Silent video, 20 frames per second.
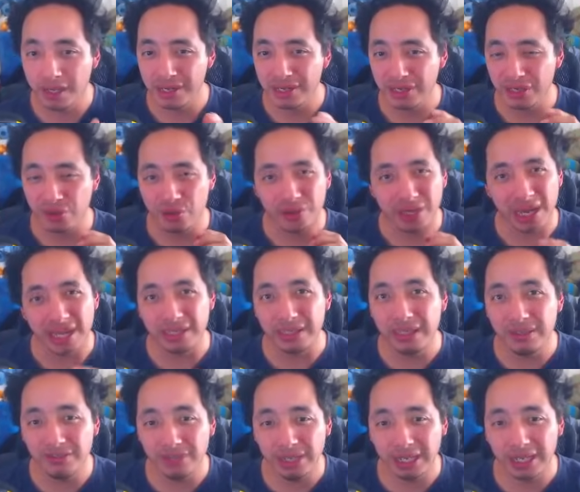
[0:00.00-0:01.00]
you can't
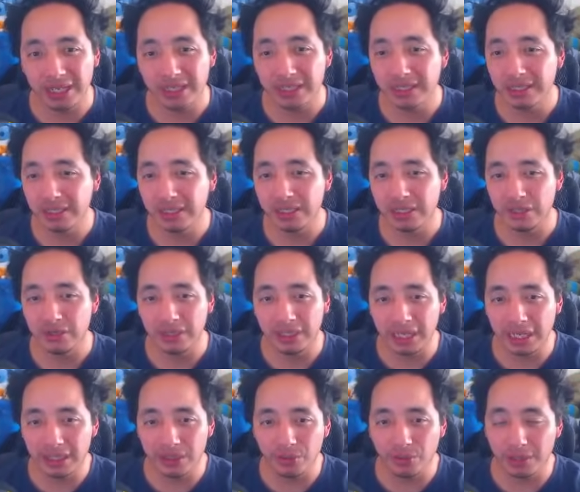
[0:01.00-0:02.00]
deviate, you
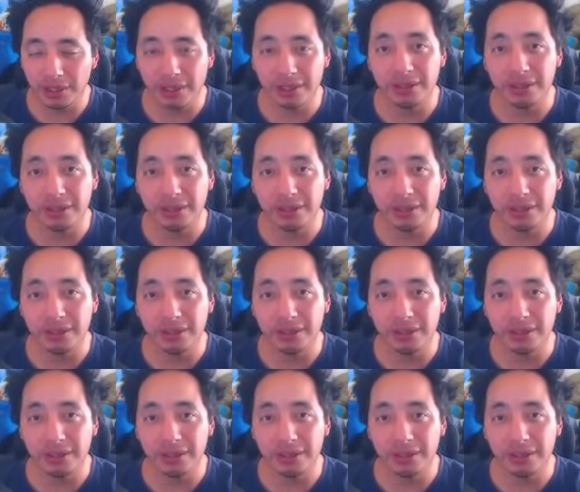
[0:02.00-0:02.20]
can't do anything